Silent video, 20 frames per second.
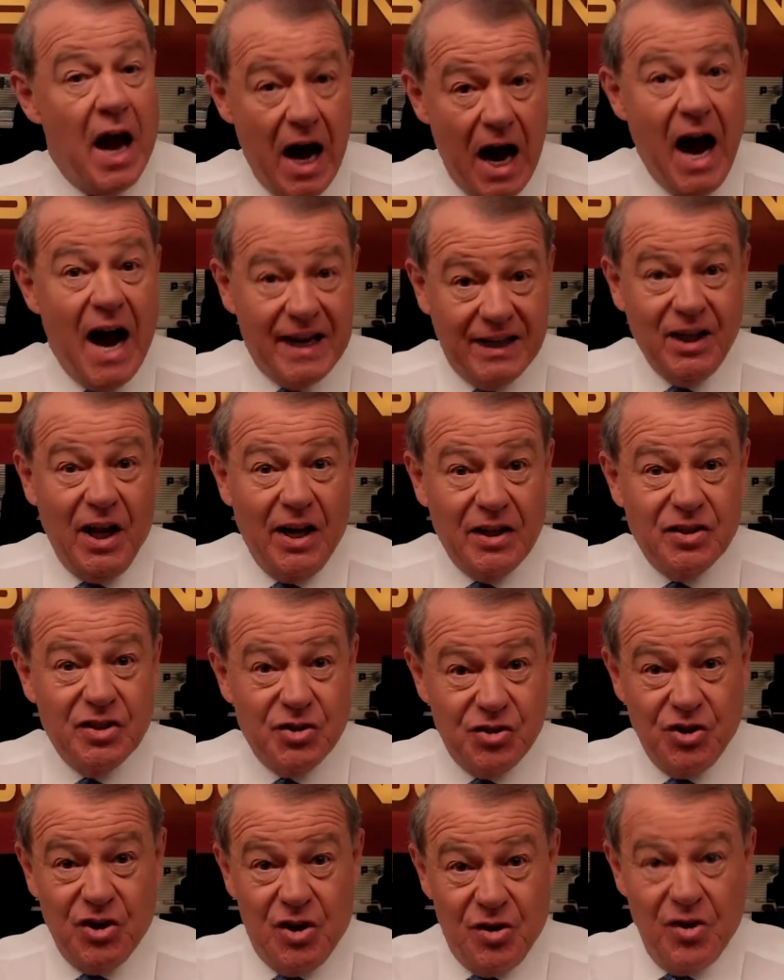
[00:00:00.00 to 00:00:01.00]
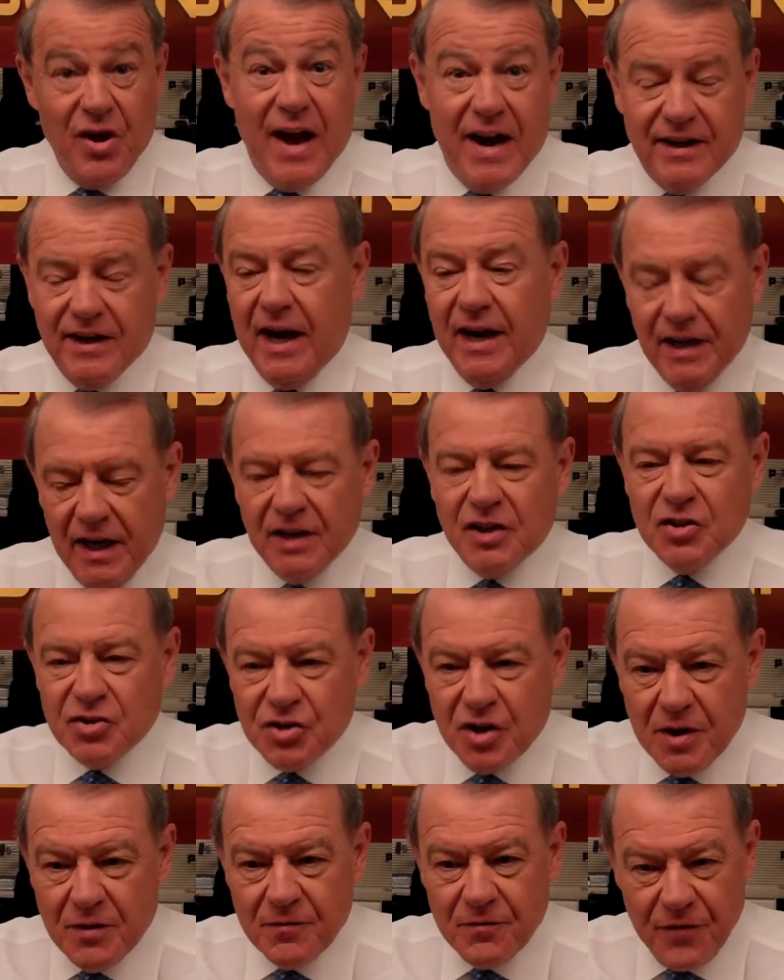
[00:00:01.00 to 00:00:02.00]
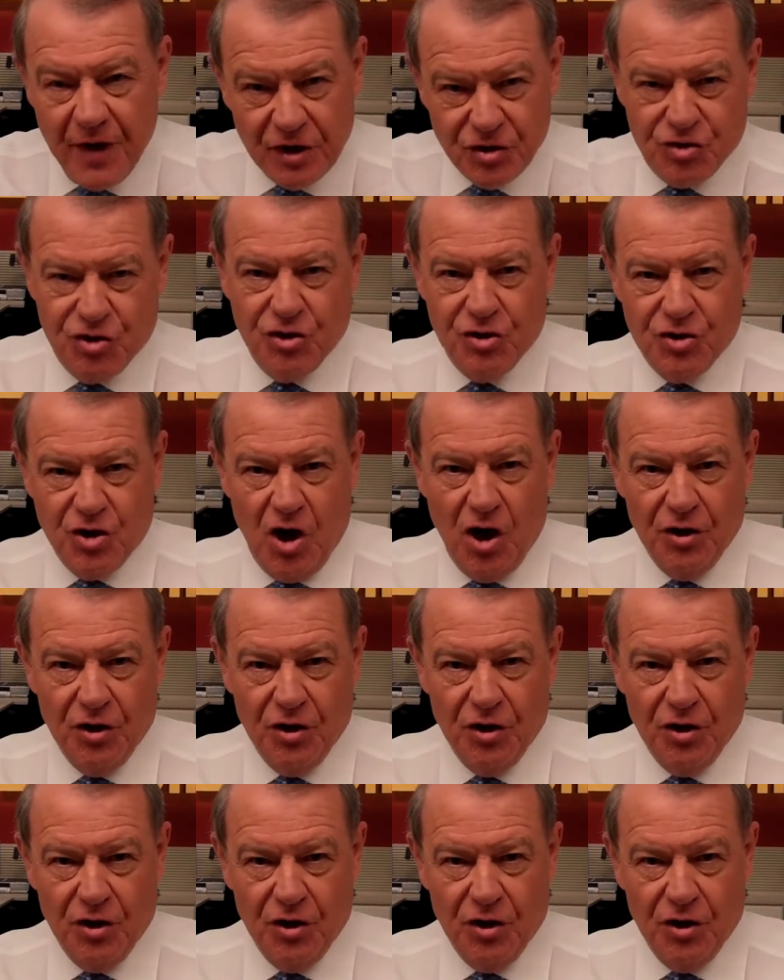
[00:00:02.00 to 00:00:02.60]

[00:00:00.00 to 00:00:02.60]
I'd like to see that. I'd like to see investors